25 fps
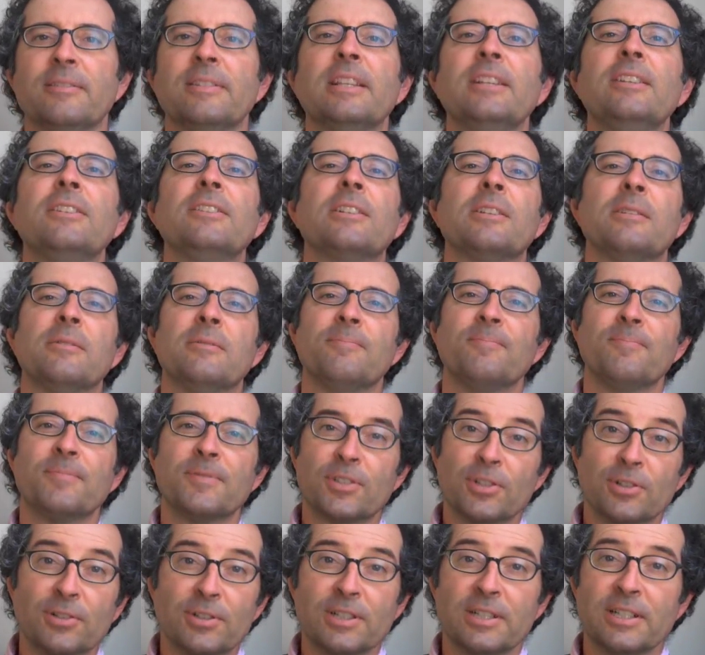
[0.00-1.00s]
then you can
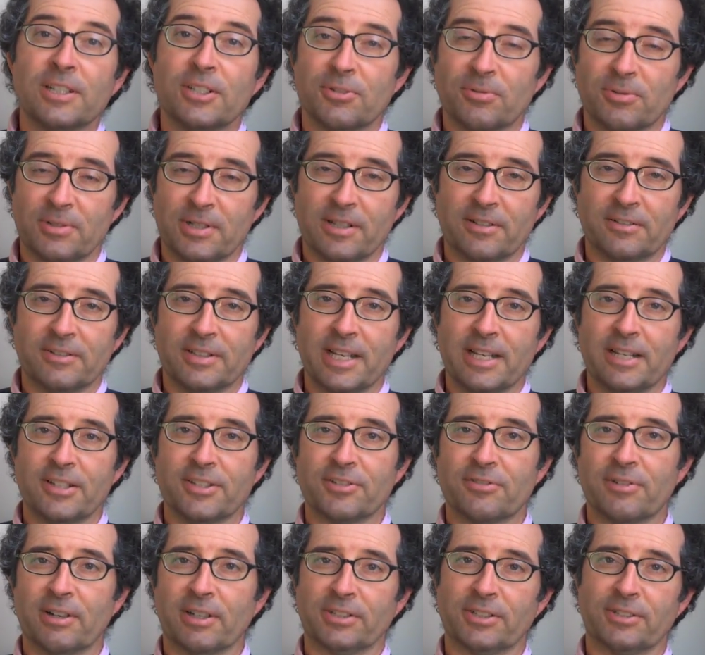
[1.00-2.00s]
turn it into another data
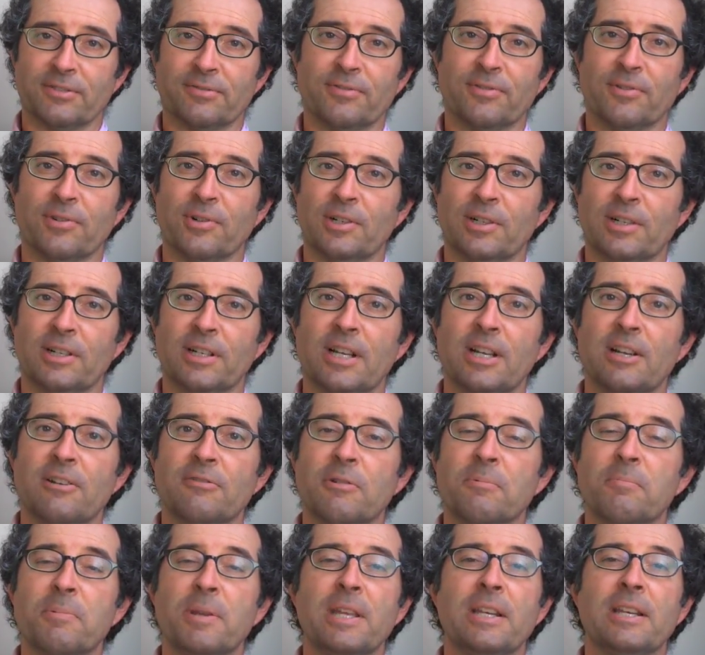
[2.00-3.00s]
structure for
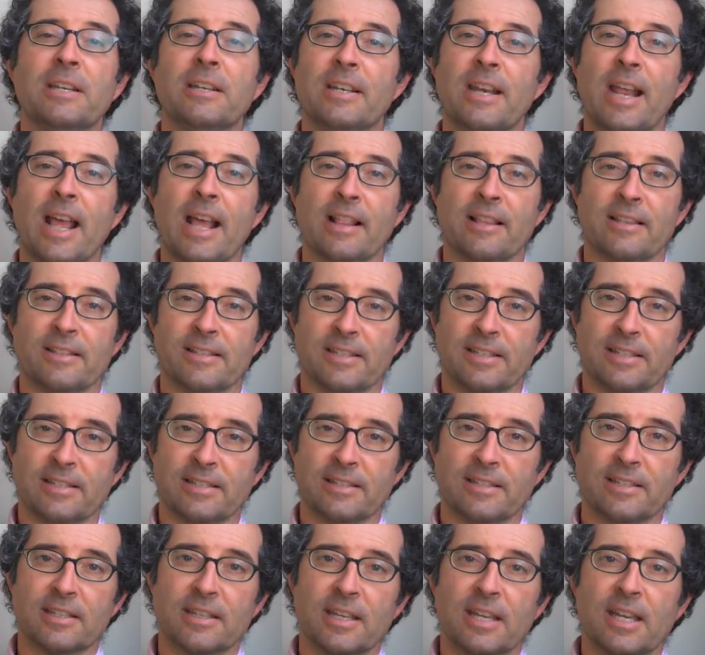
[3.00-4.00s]
repeated
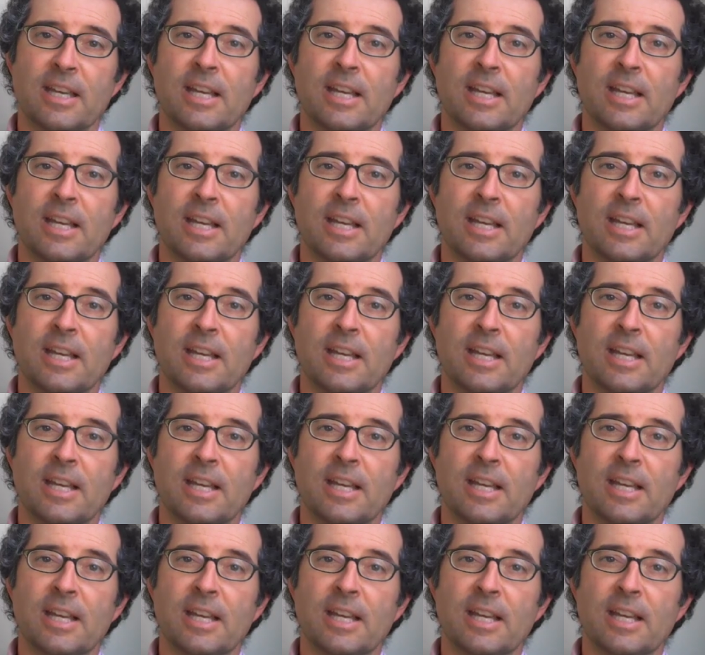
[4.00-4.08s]
analysis.